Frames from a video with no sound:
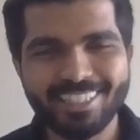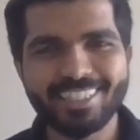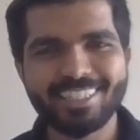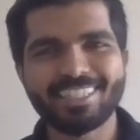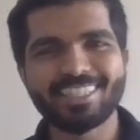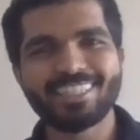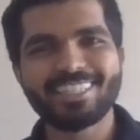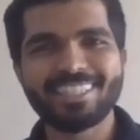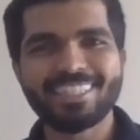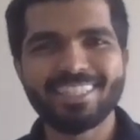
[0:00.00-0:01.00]

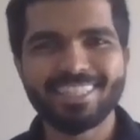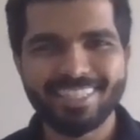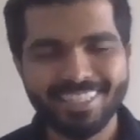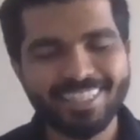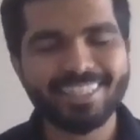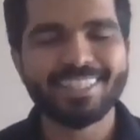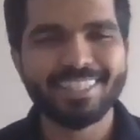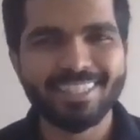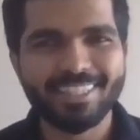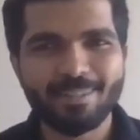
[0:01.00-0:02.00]

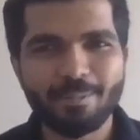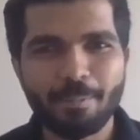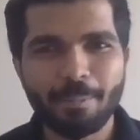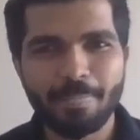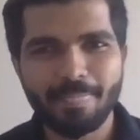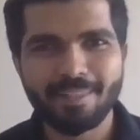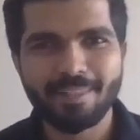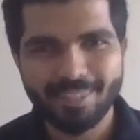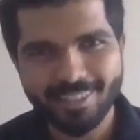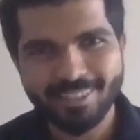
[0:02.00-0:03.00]

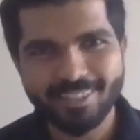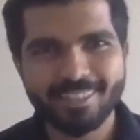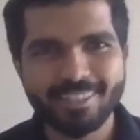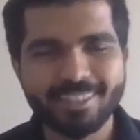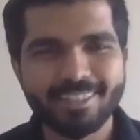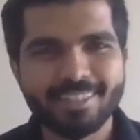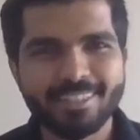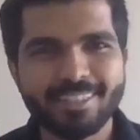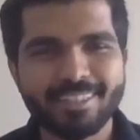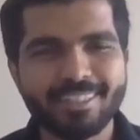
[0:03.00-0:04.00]

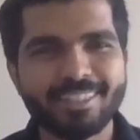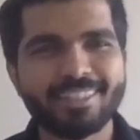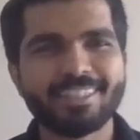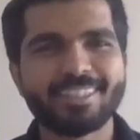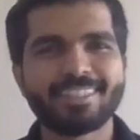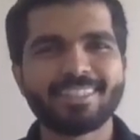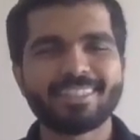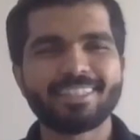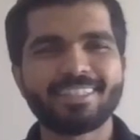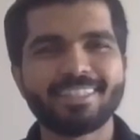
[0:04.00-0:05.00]
The person shown says nothing.